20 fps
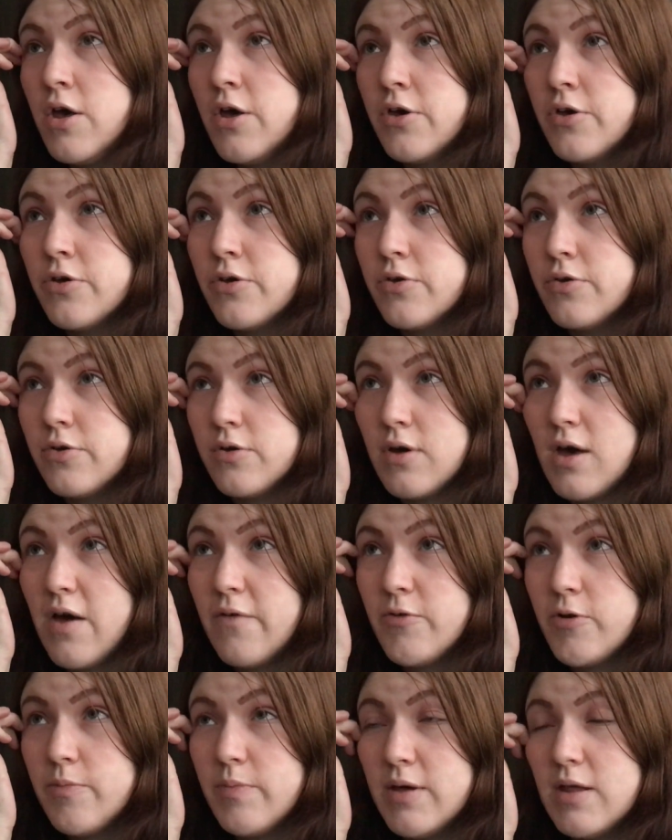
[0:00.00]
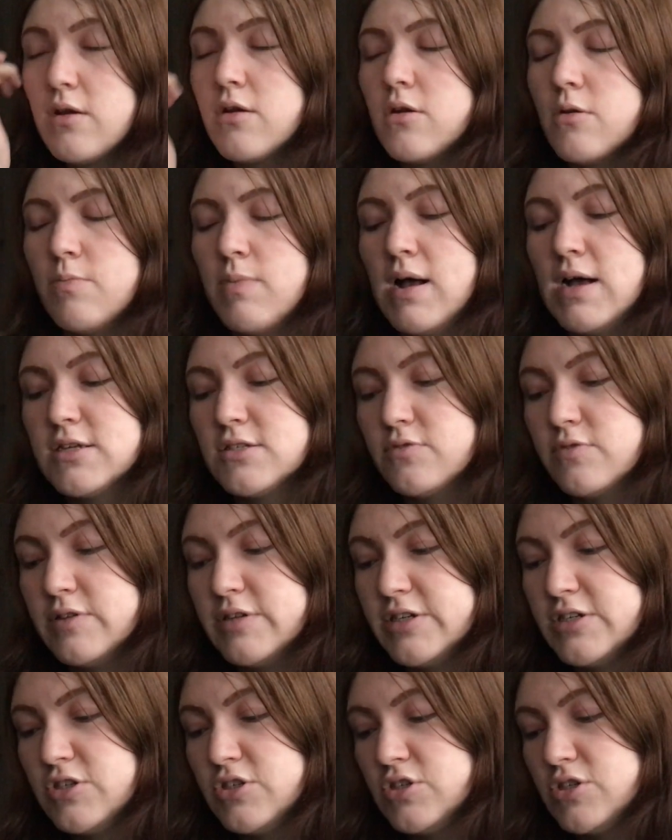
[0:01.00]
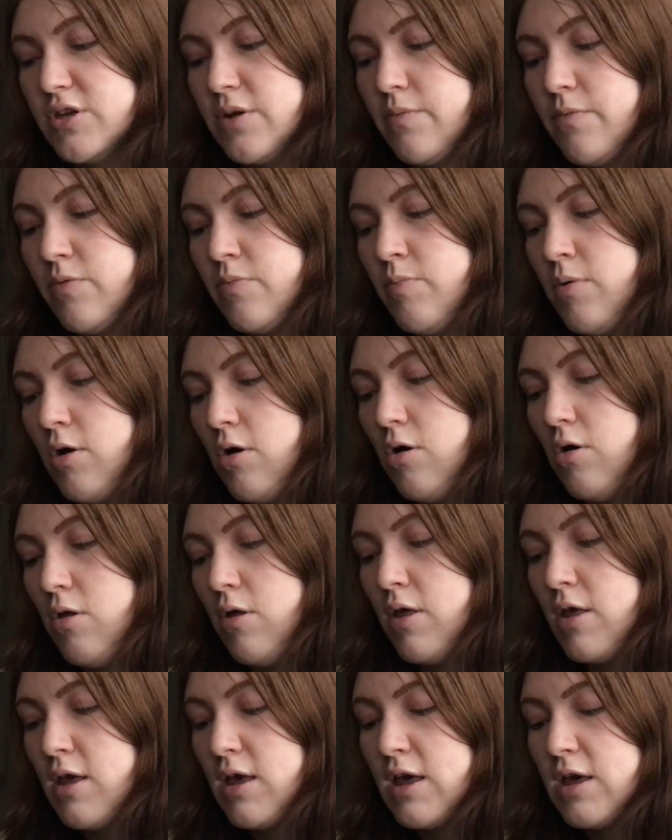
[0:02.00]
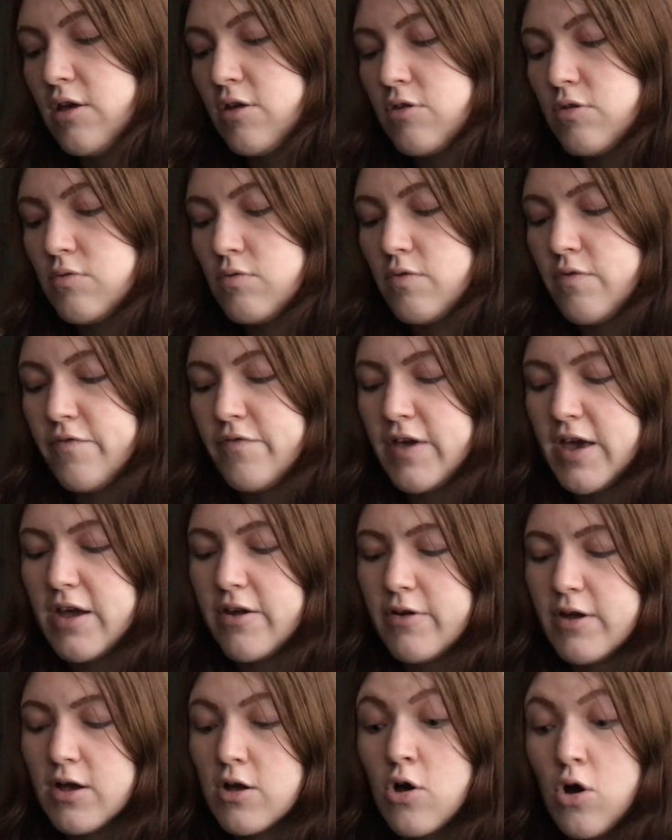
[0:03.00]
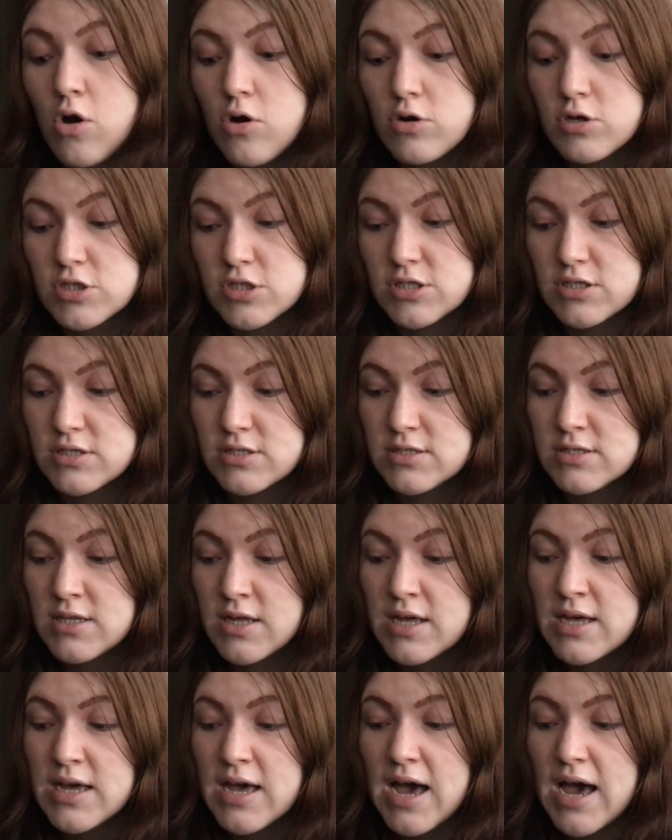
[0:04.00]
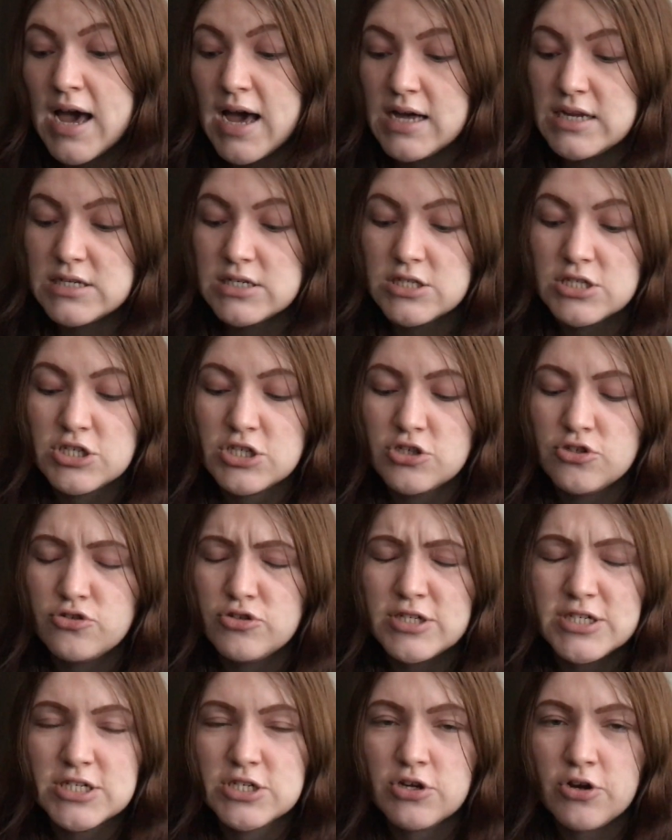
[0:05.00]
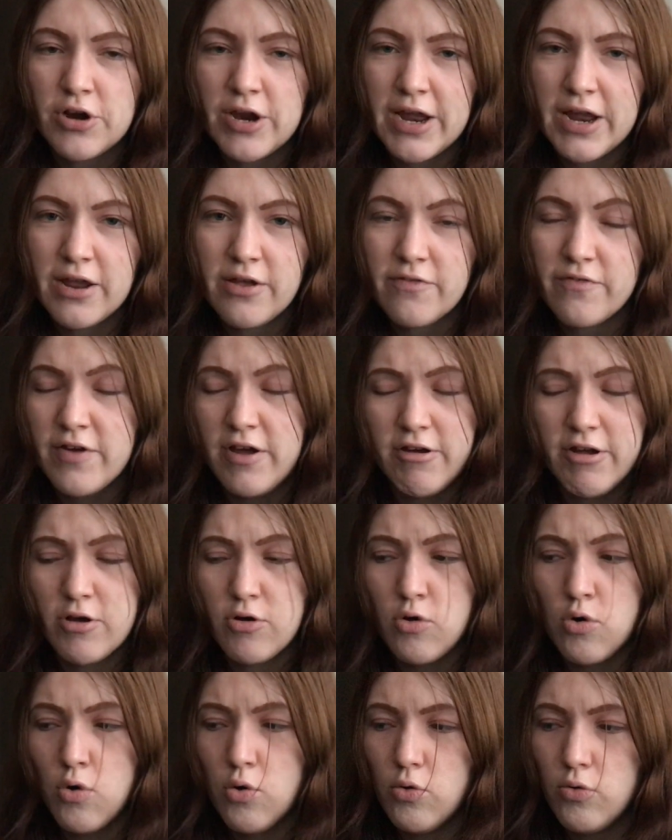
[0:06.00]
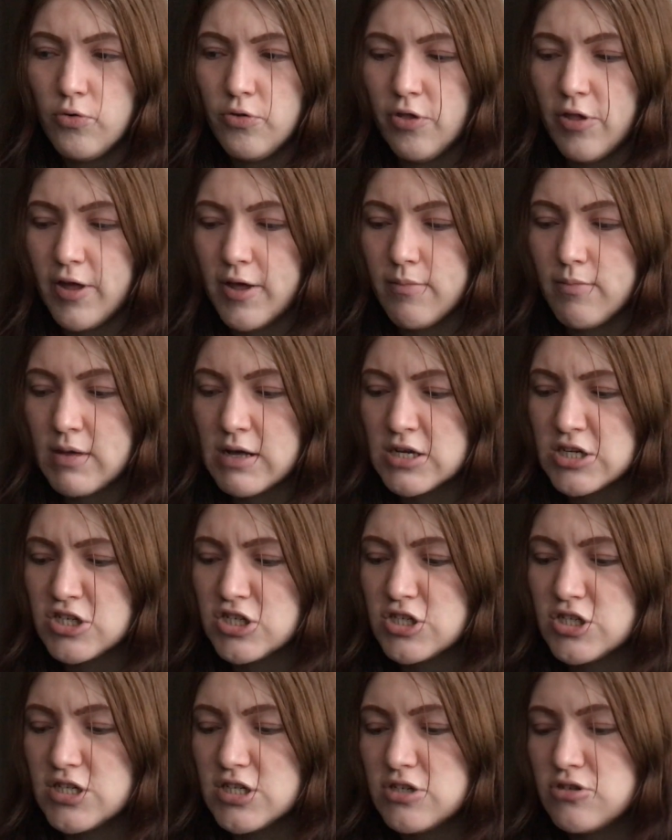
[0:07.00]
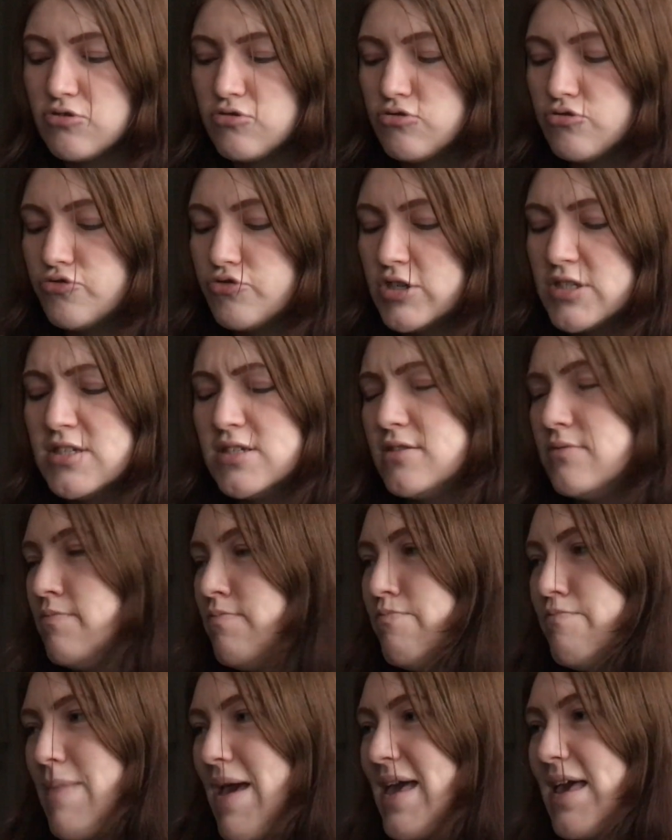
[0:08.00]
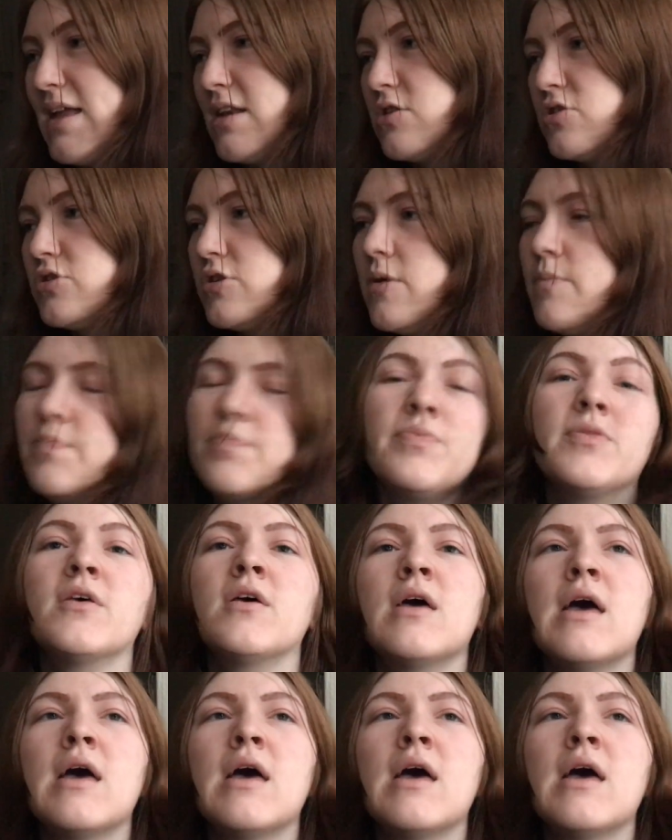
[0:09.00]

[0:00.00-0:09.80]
who, after being in her past relationship with Paul, she was very cautious and she treated Craig very coldly because she didn't trust men or something.